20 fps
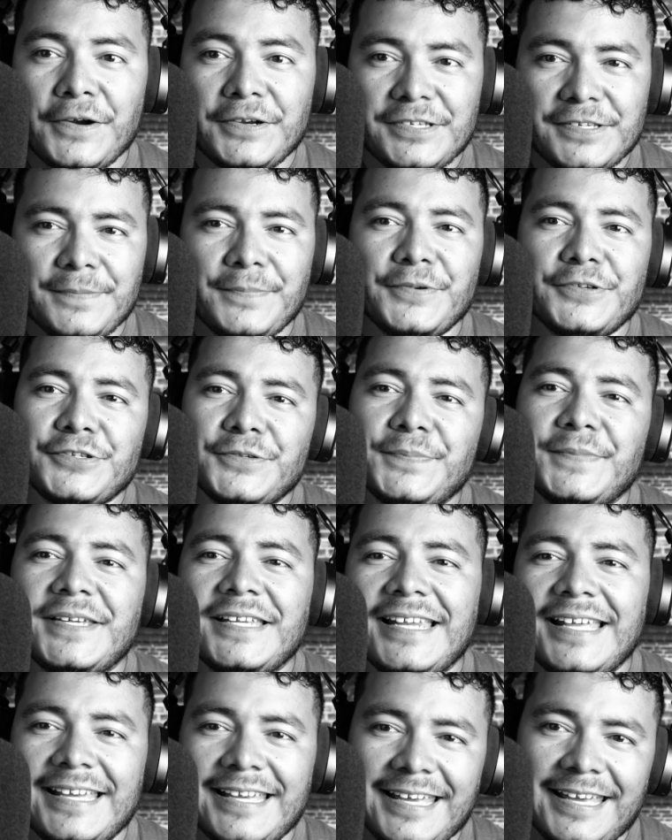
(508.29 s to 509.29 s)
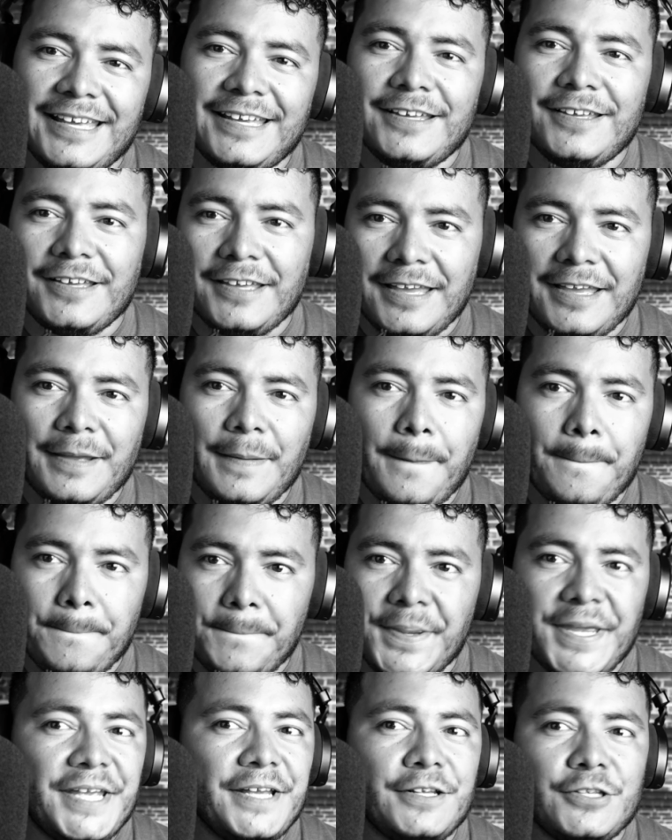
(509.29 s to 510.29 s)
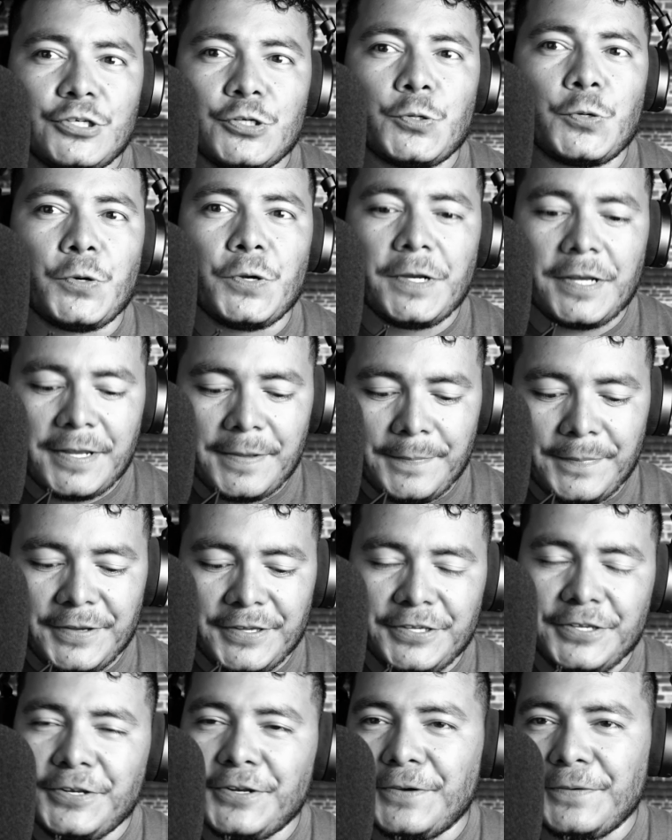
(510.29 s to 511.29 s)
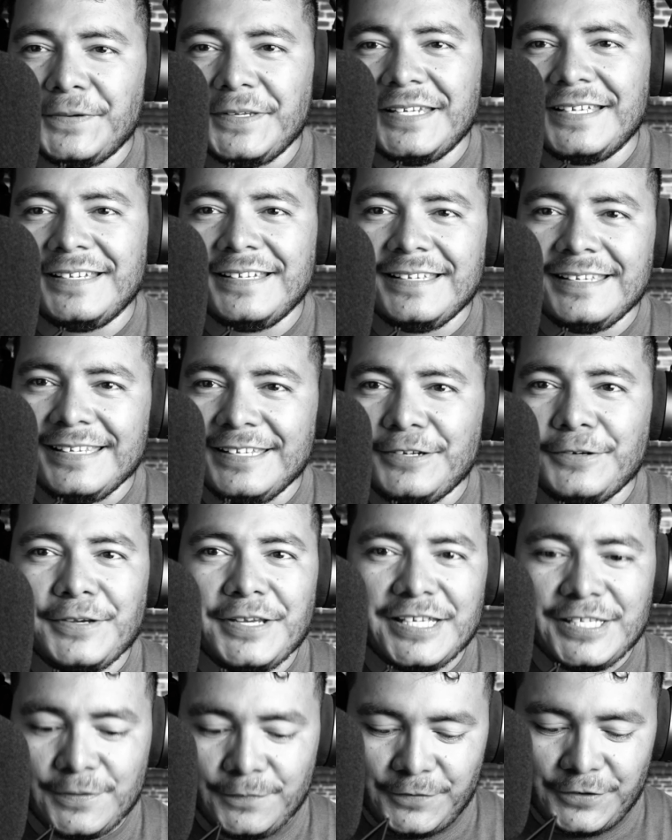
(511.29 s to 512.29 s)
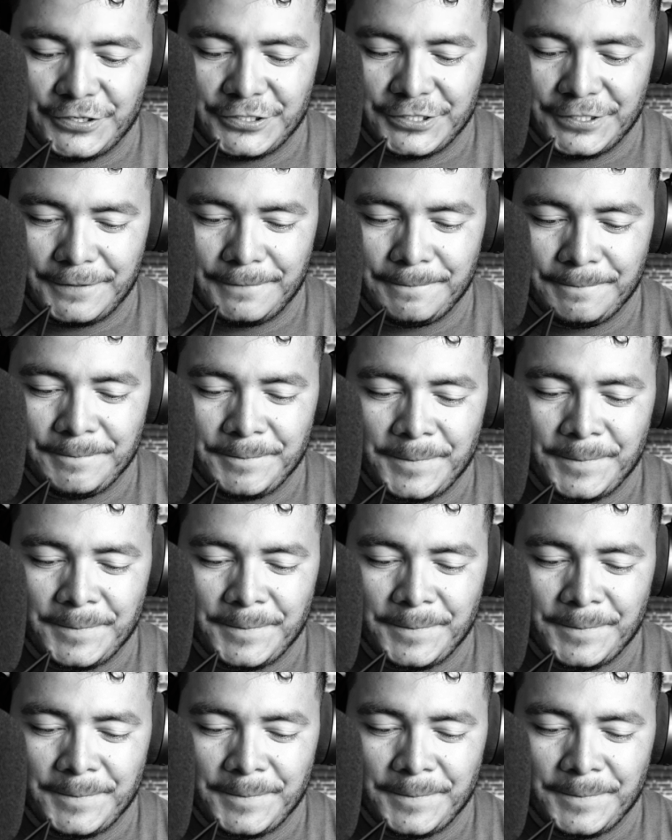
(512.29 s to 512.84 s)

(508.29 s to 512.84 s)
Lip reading: It's supposed to be like a big truck, but you know, in a little kid's version.